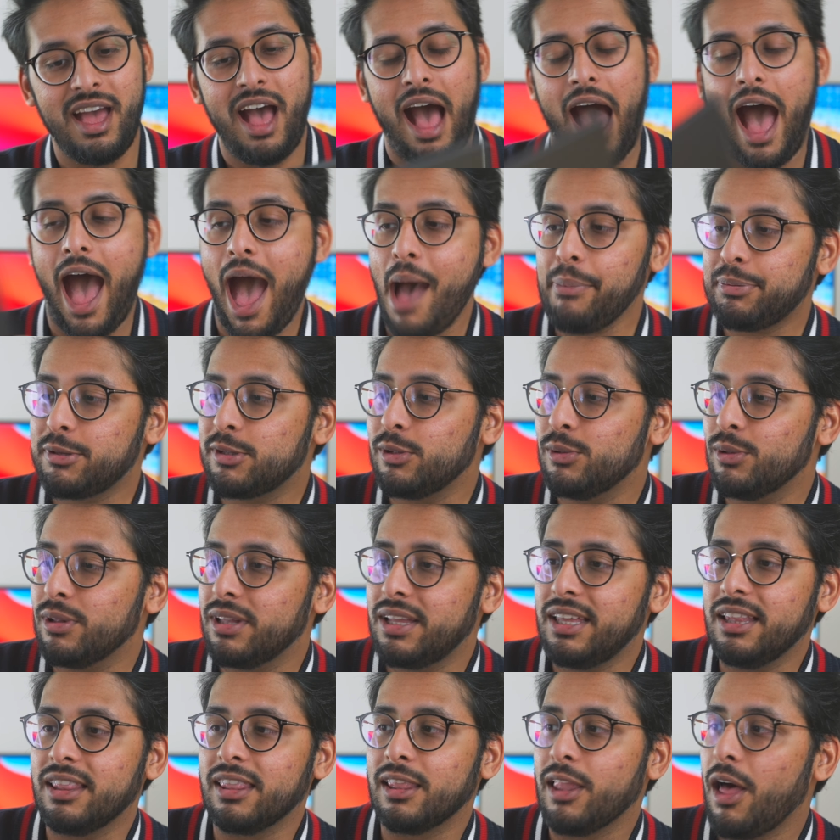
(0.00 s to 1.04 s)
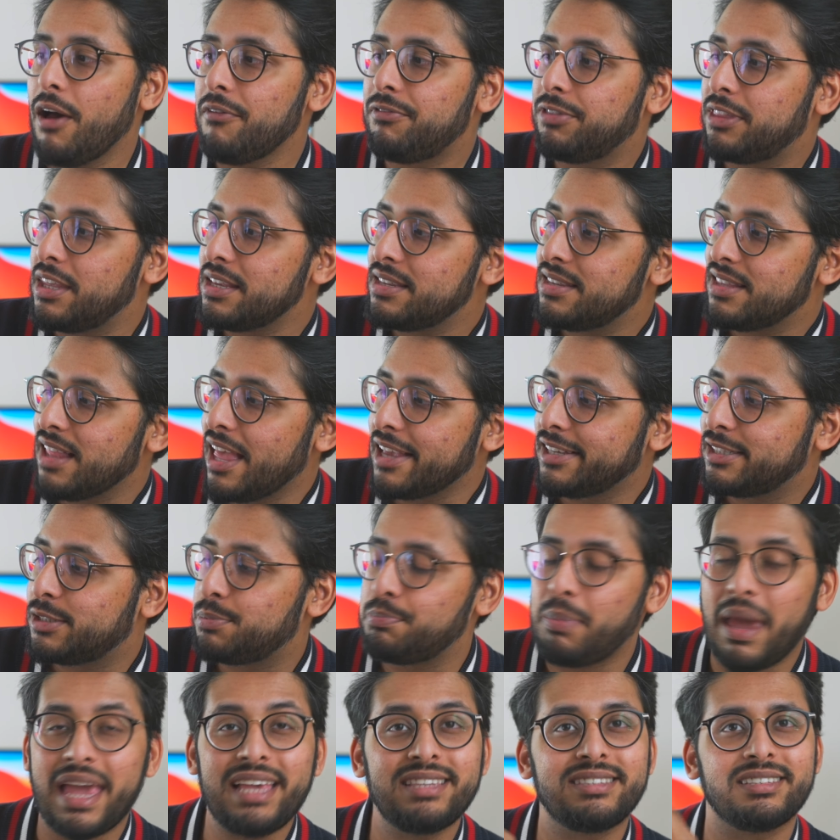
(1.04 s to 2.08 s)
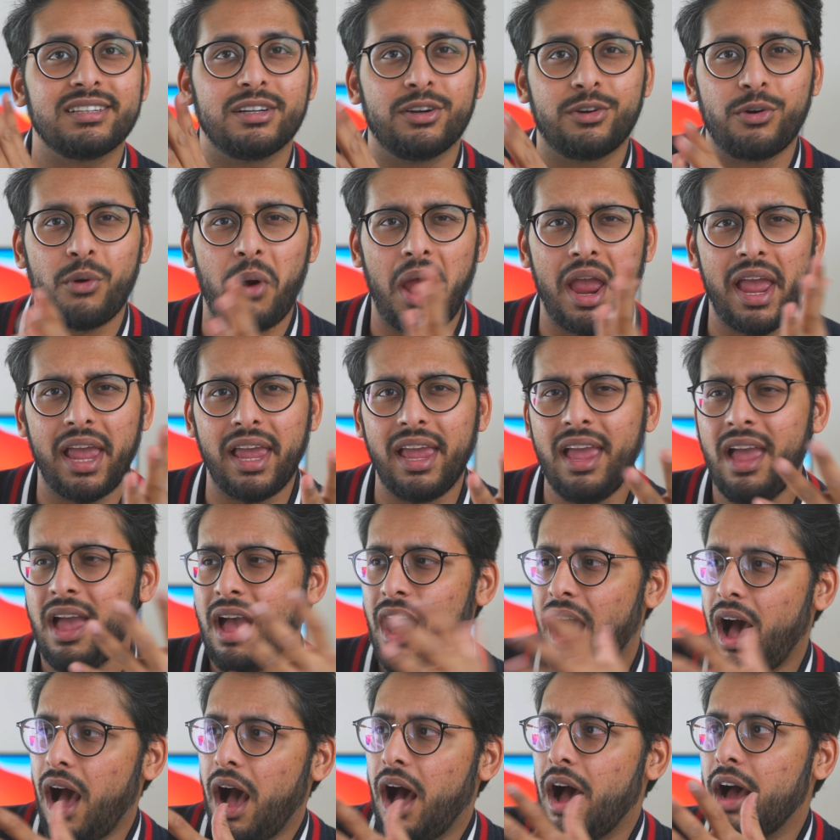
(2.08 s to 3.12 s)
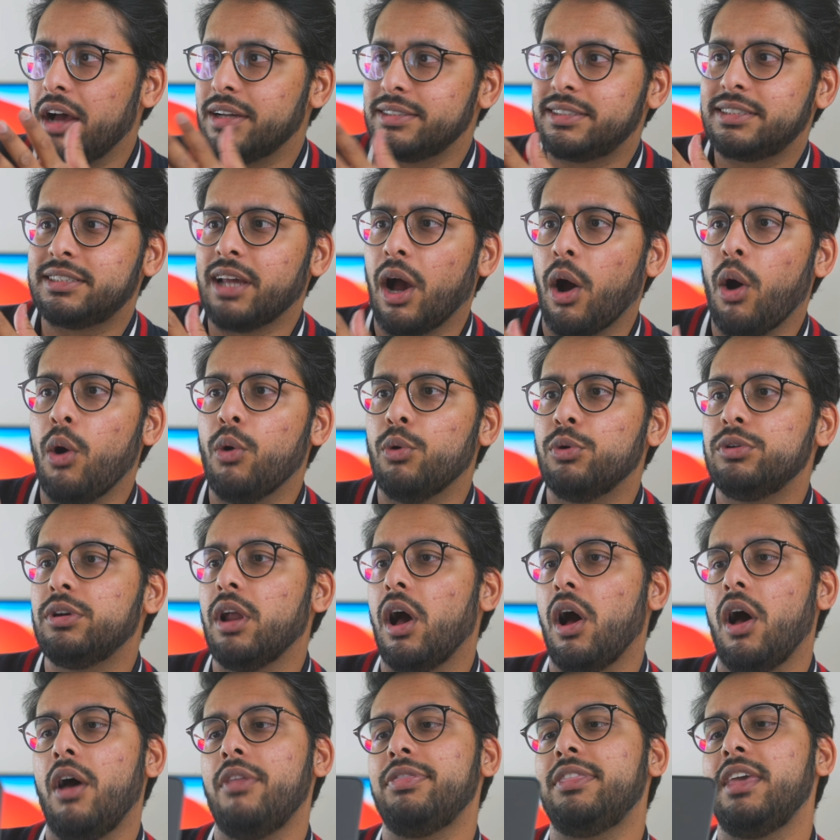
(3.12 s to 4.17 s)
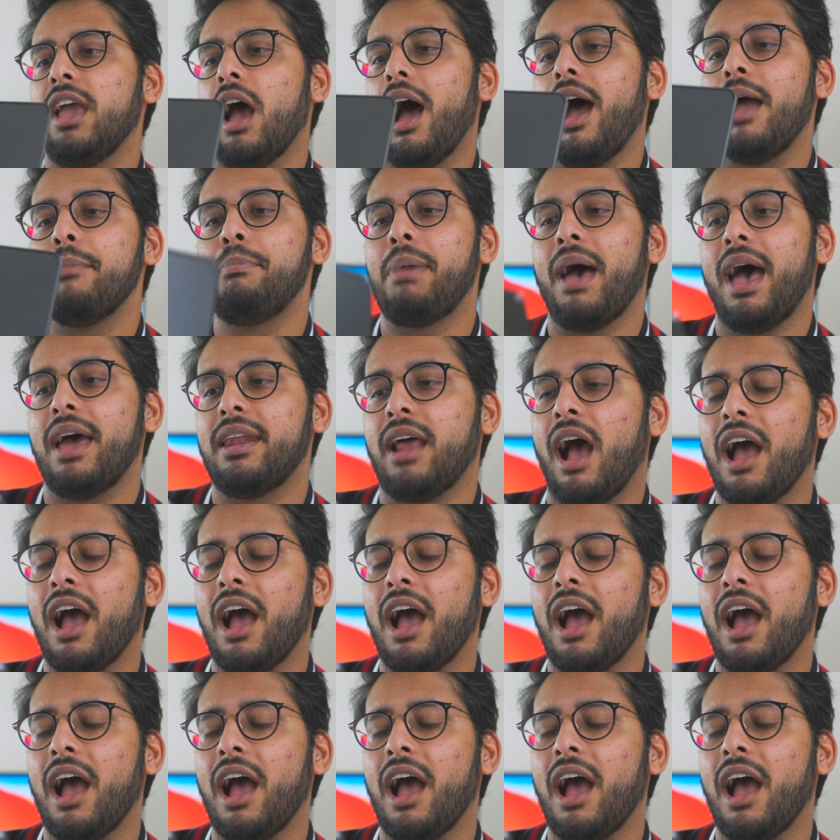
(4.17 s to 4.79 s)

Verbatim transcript: Absolutely love this like Space Grey tone on the iPad.